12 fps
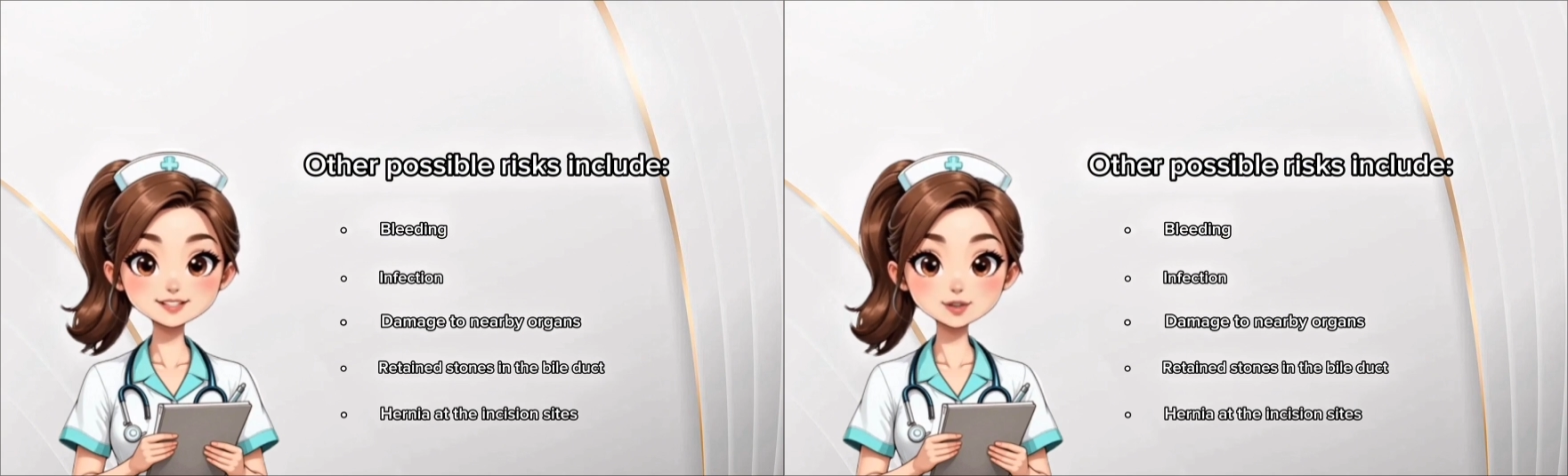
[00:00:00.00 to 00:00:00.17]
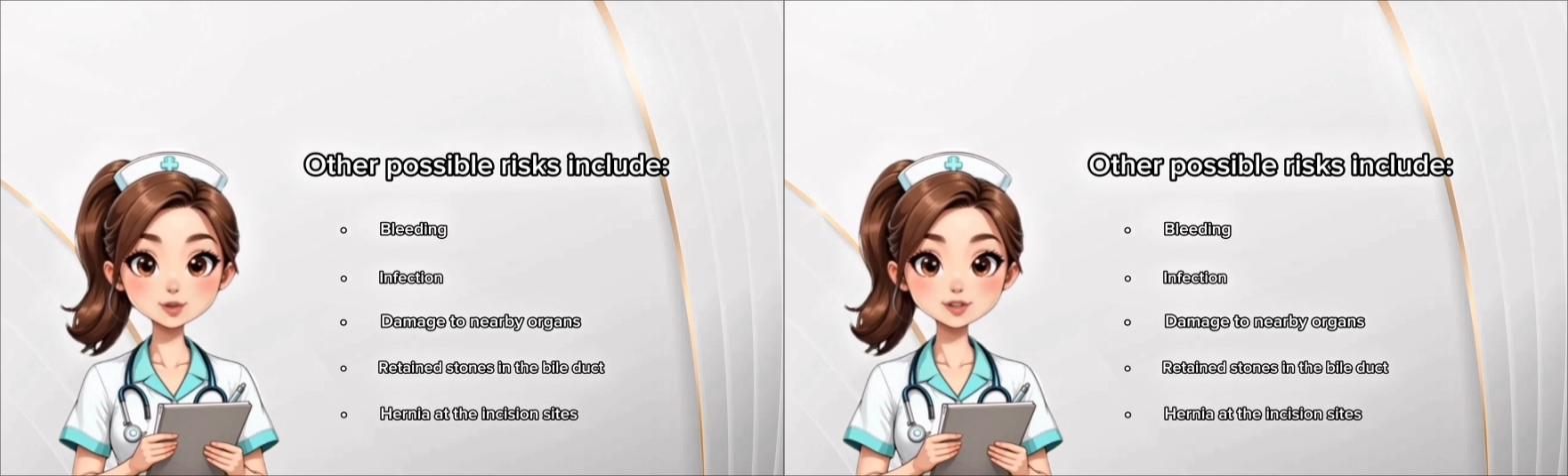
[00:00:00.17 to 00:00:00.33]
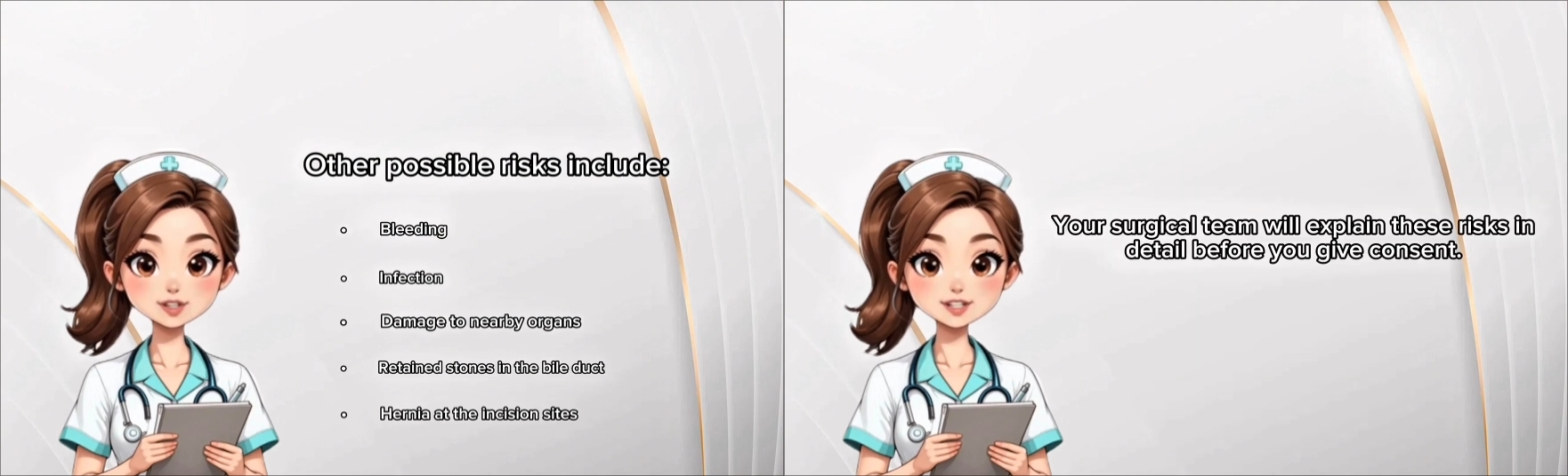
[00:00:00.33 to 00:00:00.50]

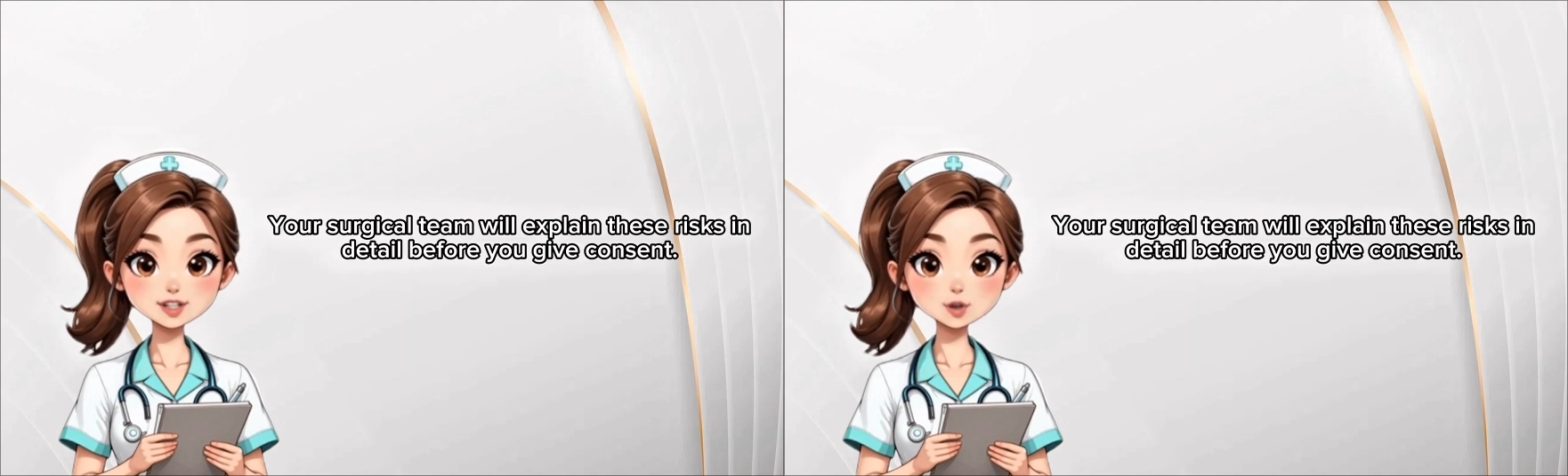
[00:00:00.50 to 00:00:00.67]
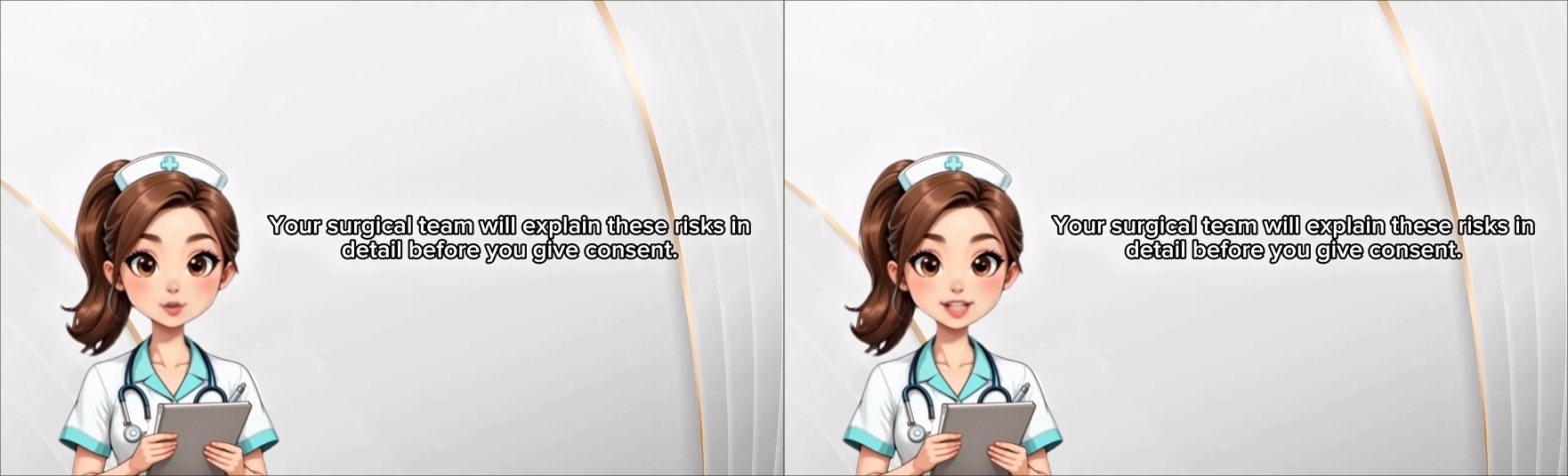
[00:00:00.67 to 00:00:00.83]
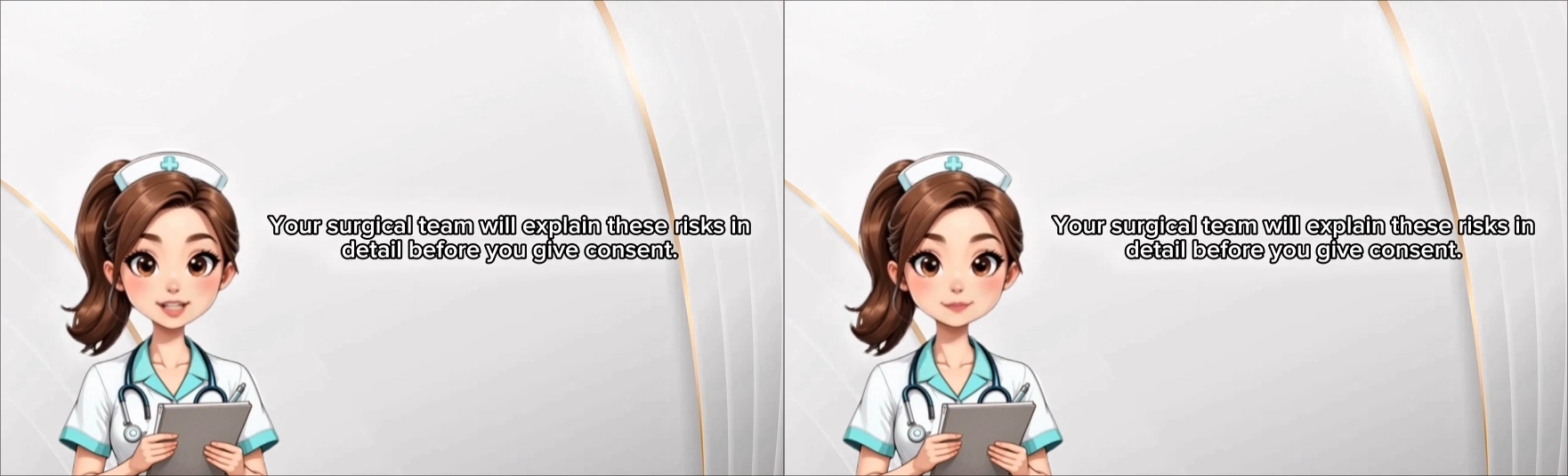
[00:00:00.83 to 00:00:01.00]
Your surgical
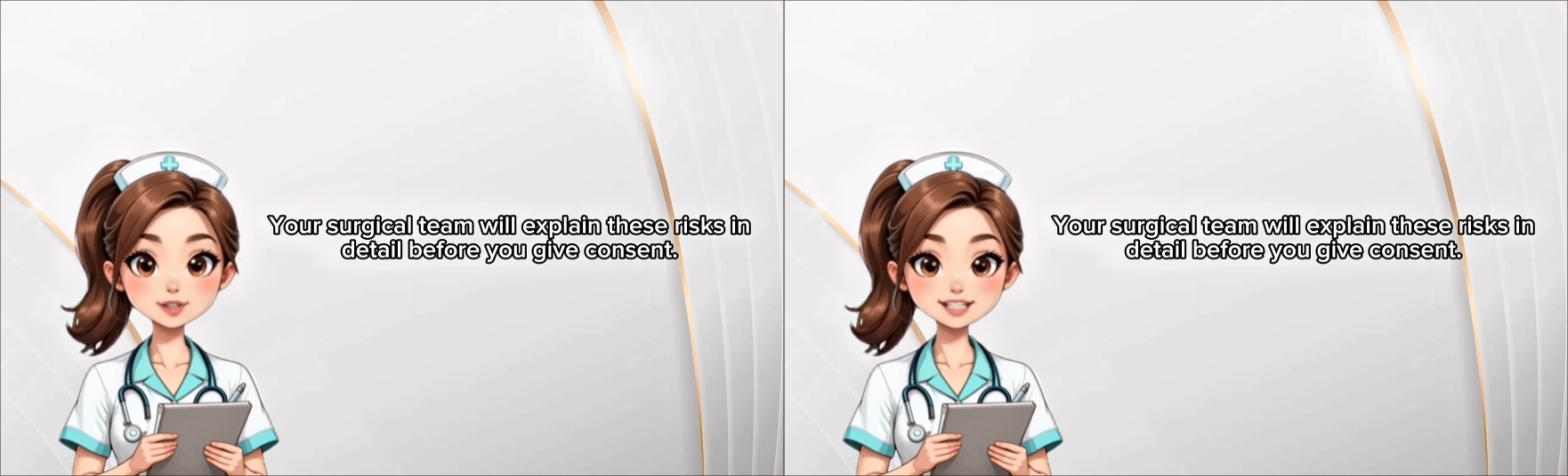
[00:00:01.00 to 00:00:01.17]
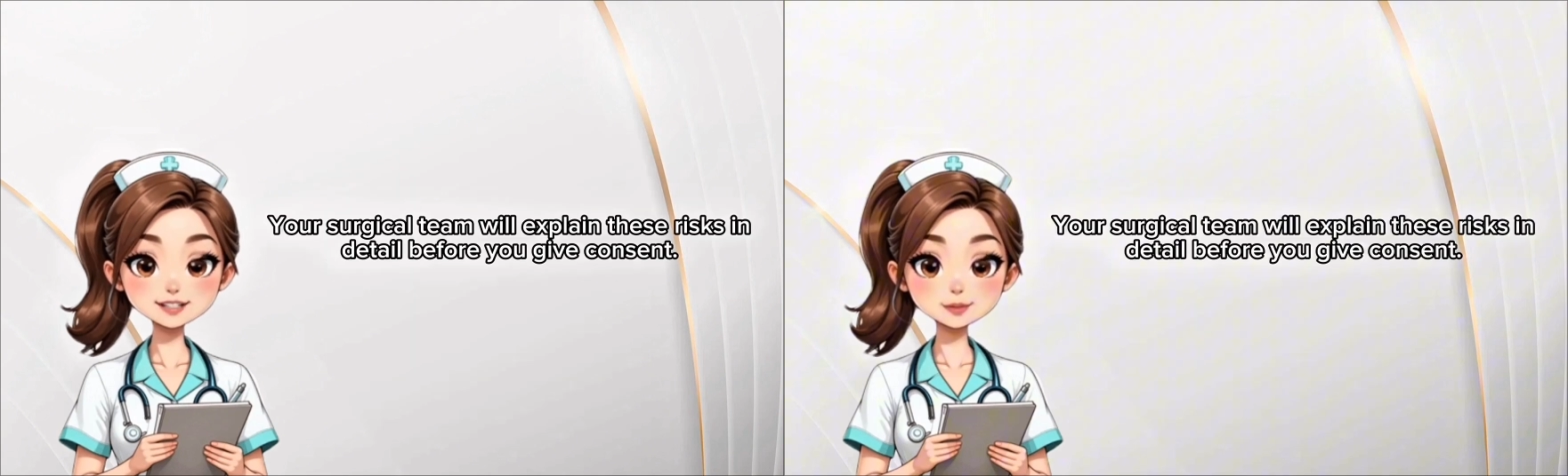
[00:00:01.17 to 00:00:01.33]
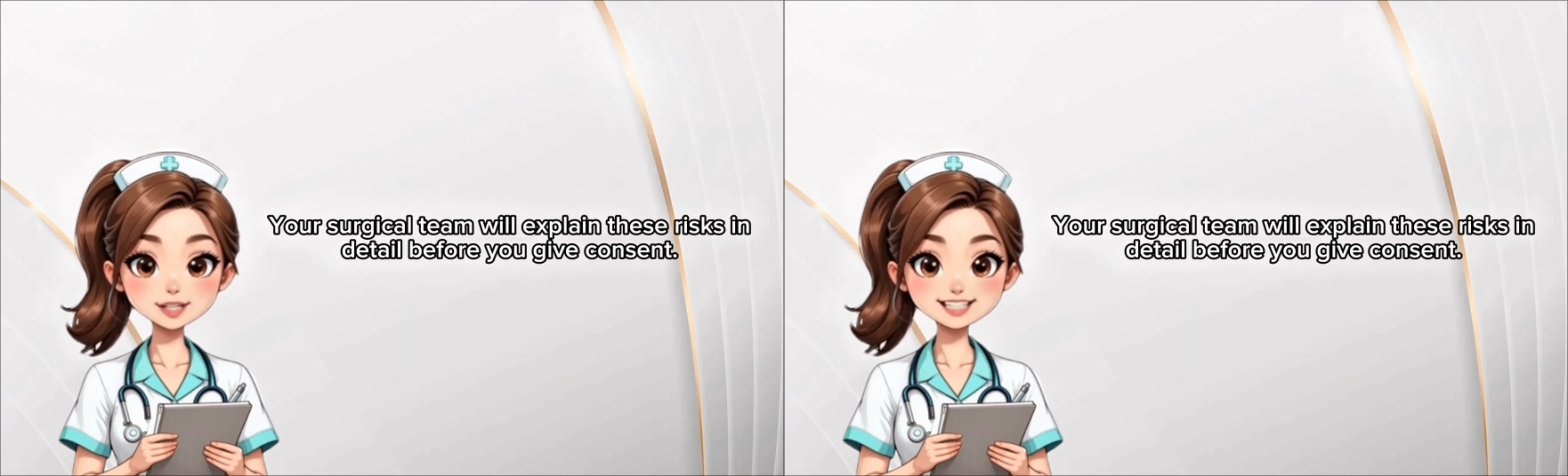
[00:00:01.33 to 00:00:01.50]
team will
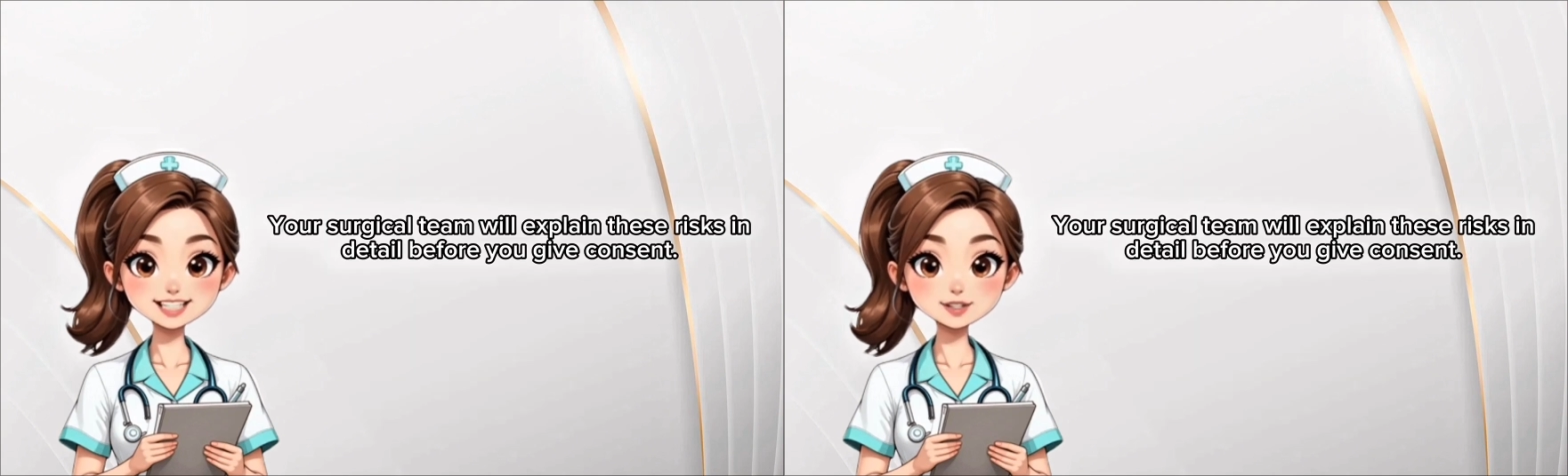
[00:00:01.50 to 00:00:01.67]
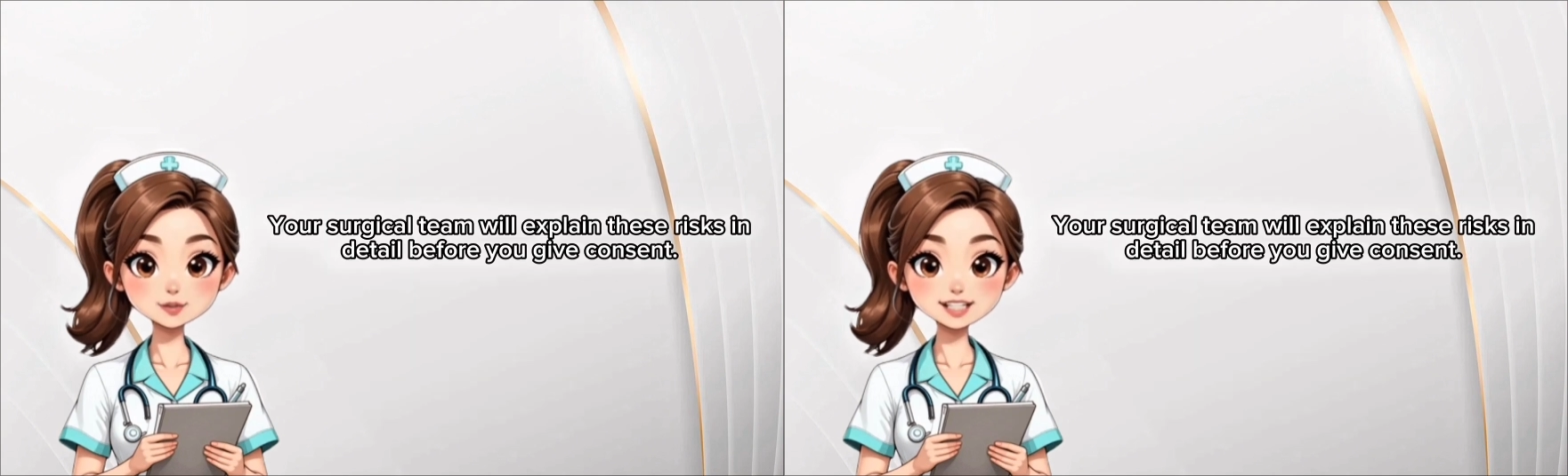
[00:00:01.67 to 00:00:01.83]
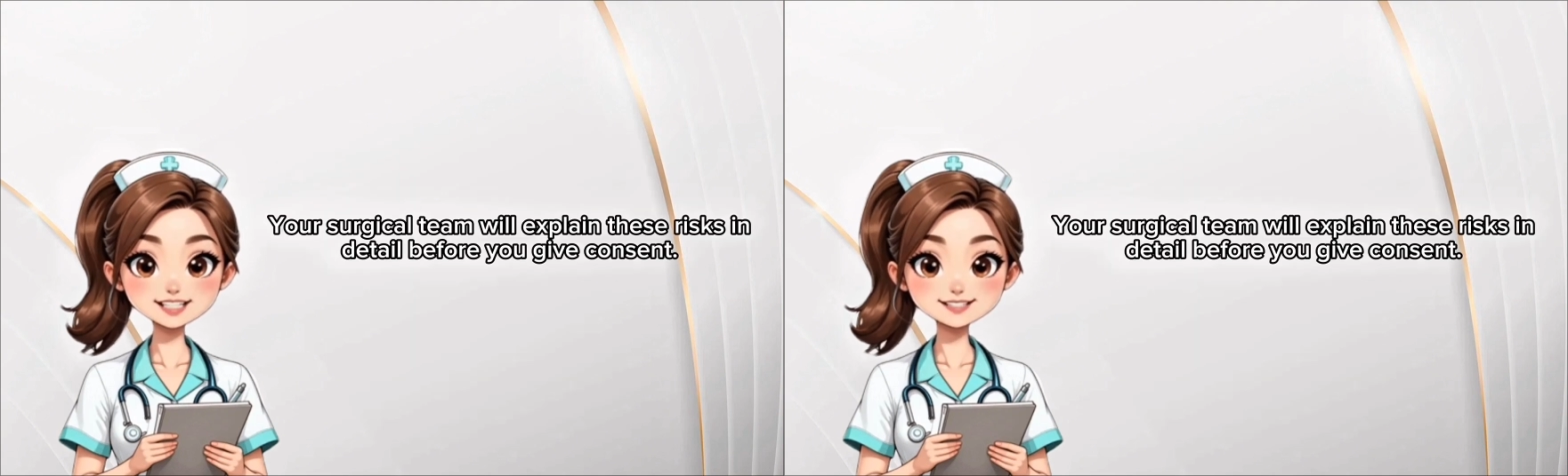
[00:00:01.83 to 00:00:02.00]
explain
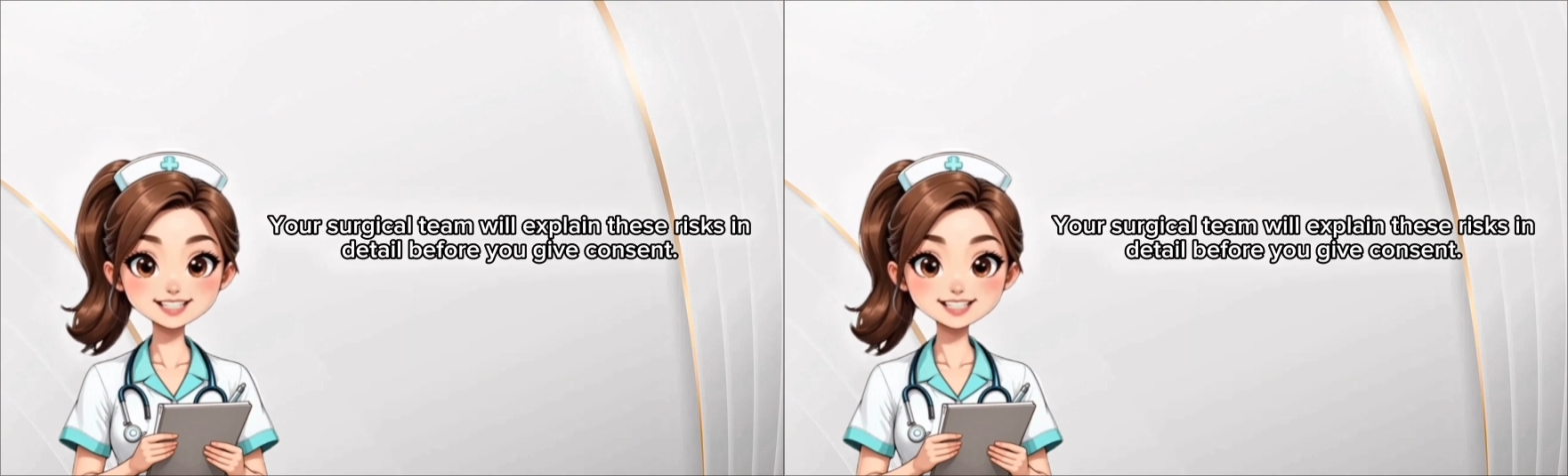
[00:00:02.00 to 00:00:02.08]
these risks